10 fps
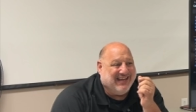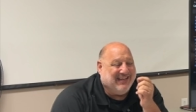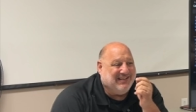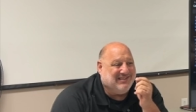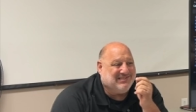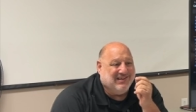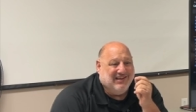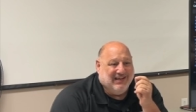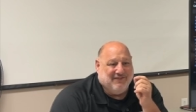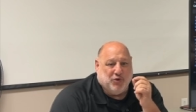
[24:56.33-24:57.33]
80s
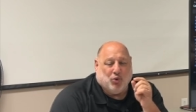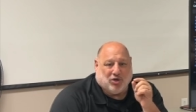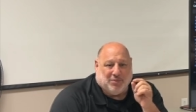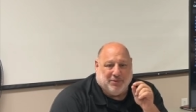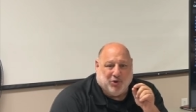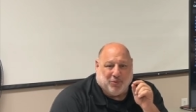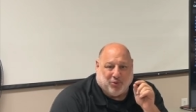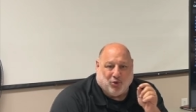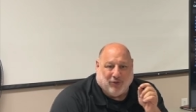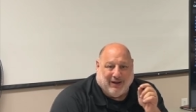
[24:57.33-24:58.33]
if you were a computer
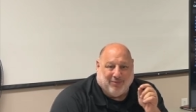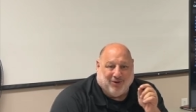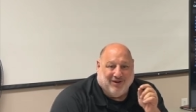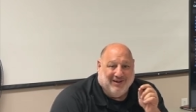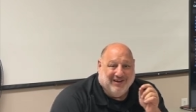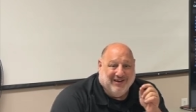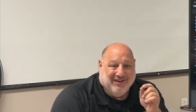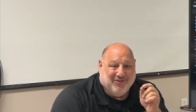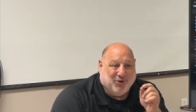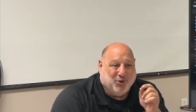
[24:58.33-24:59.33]
programmer,
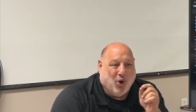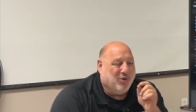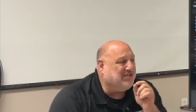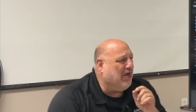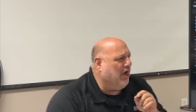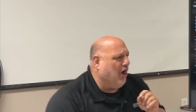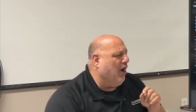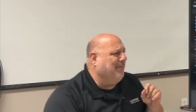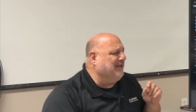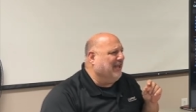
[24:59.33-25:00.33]
the goal was
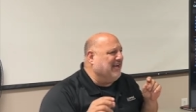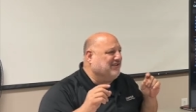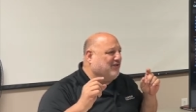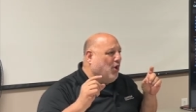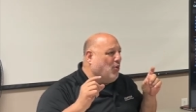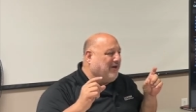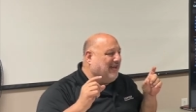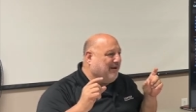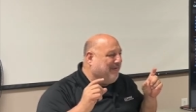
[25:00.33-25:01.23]
how many lines of code can I